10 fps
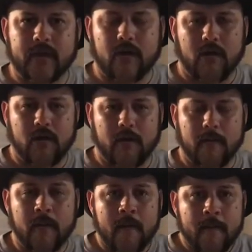
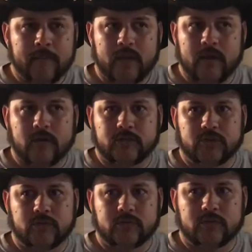our beginner
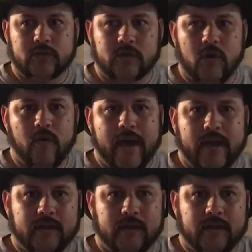students to go at,